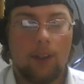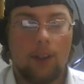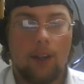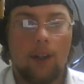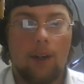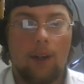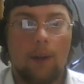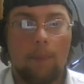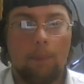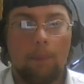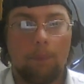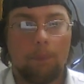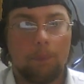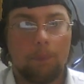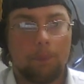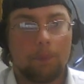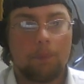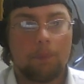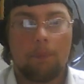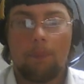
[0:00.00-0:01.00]
Um,
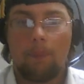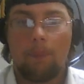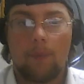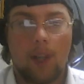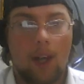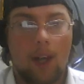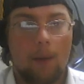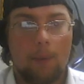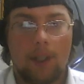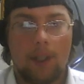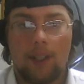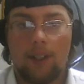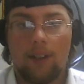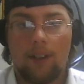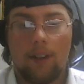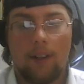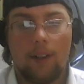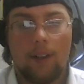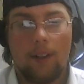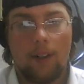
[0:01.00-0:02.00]
I mean,
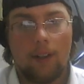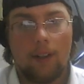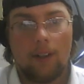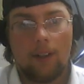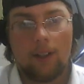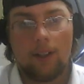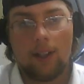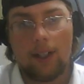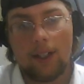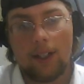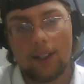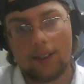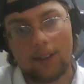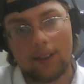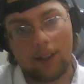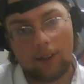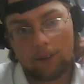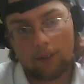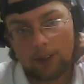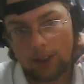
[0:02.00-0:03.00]
it
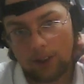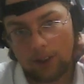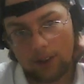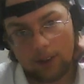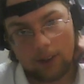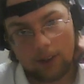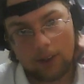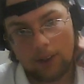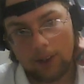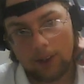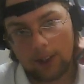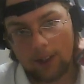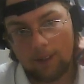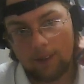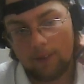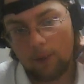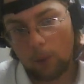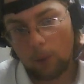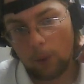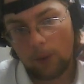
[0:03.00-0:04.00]
itself can turn into like a
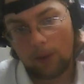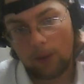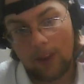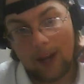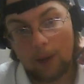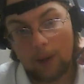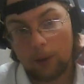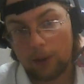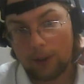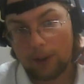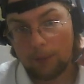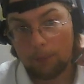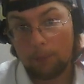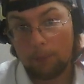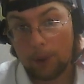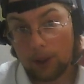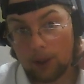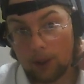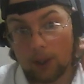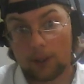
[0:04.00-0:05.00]
4,000
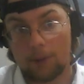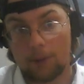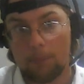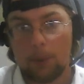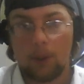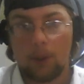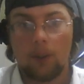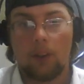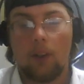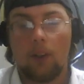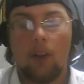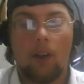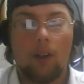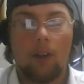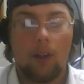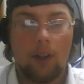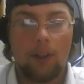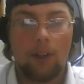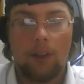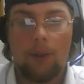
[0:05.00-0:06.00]
plus burn card
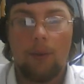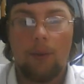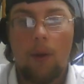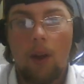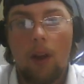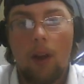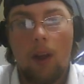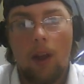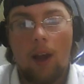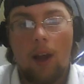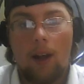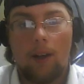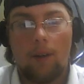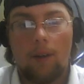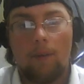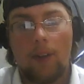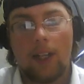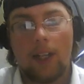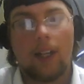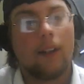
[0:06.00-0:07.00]
on you, and
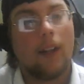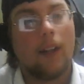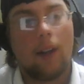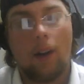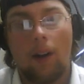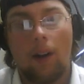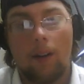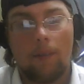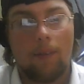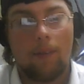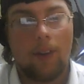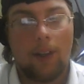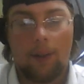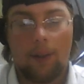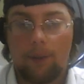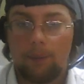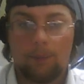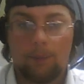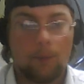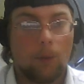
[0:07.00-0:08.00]
if they get that off, then
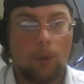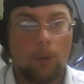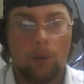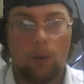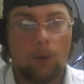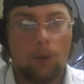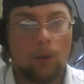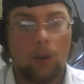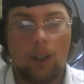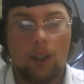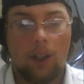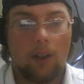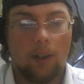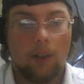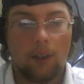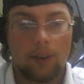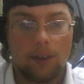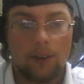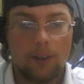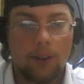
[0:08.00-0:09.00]
oh, it
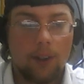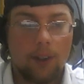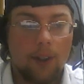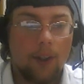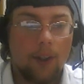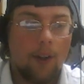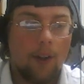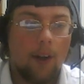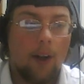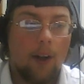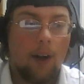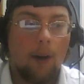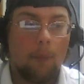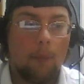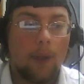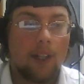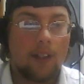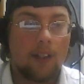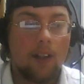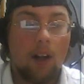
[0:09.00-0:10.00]
hurts. Um,
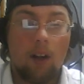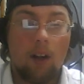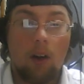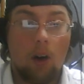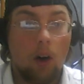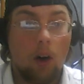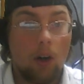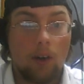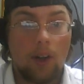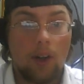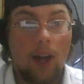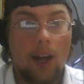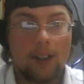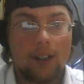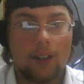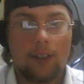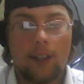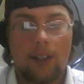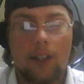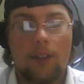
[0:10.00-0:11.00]
and it's not hard to
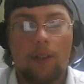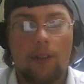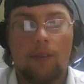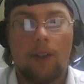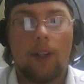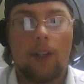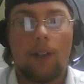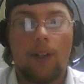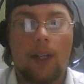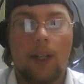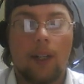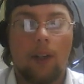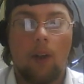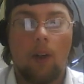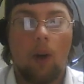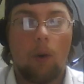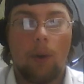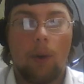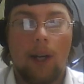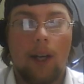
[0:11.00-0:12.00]
access Ancient Fairy Dragon at
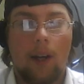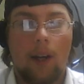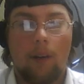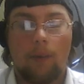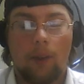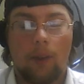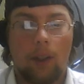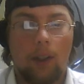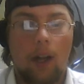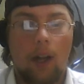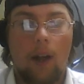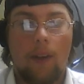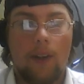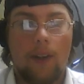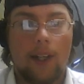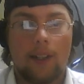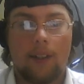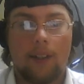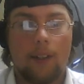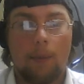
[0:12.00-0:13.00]
all right now. For a lot of the
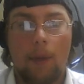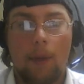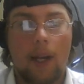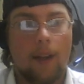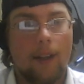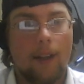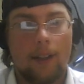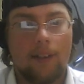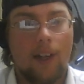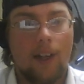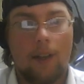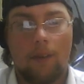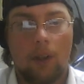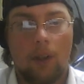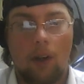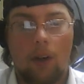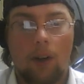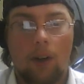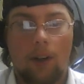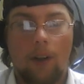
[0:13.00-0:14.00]
decks in the meta, it's not even
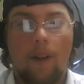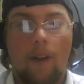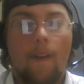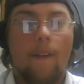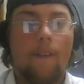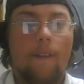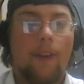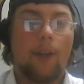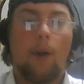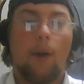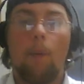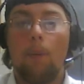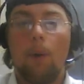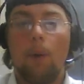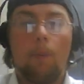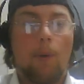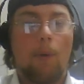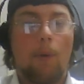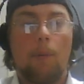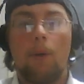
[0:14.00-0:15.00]
hard. They go
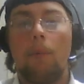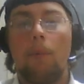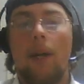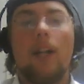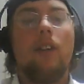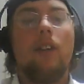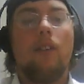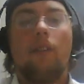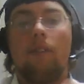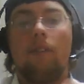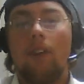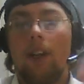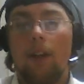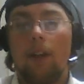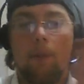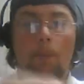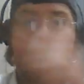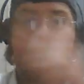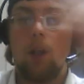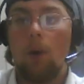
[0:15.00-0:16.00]
boom, boom, boom, Ancient
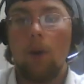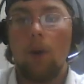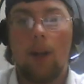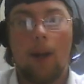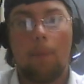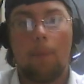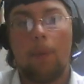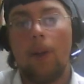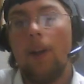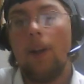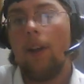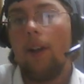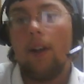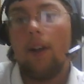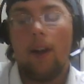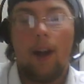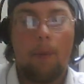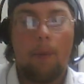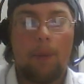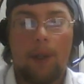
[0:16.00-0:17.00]
Fairy, blow it up.
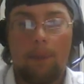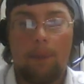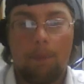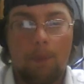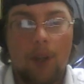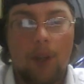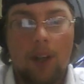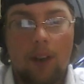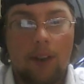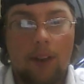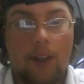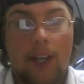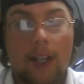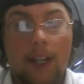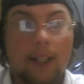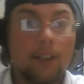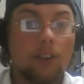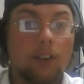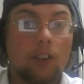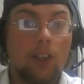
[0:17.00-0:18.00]
I mean, the deck
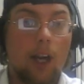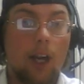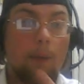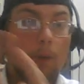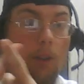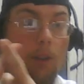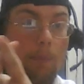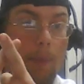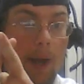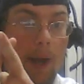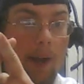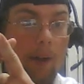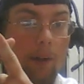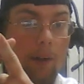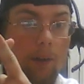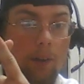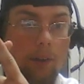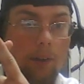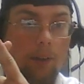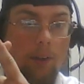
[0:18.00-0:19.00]
can stop
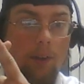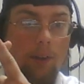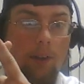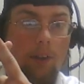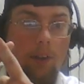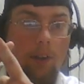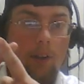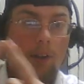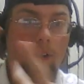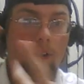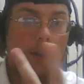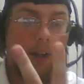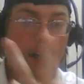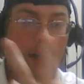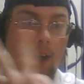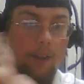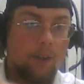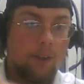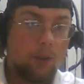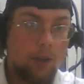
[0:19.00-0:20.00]
Spell
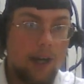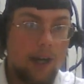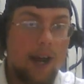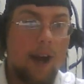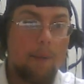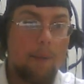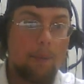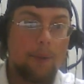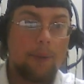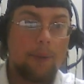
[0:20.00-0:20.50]
and Trap.